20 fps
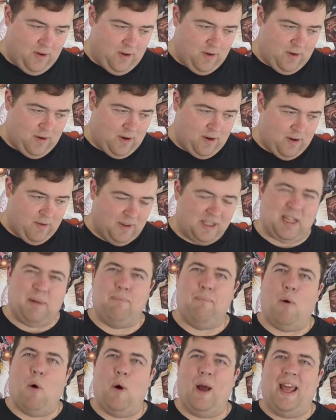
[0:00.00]
Or was
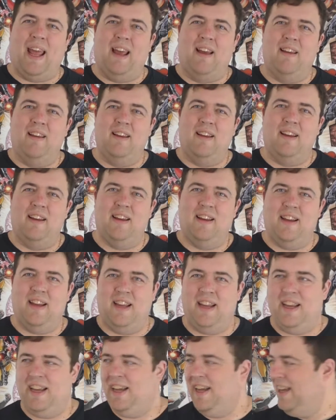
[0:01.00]
it Boy?
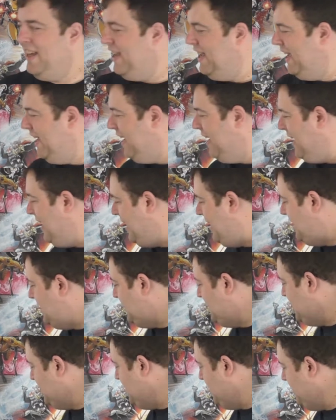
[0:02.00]

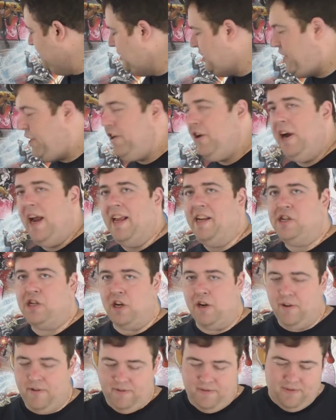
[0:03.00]
In Zeo
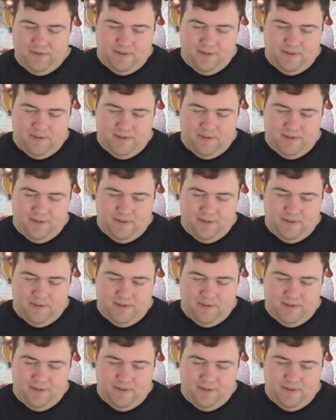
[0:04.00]
Ranger.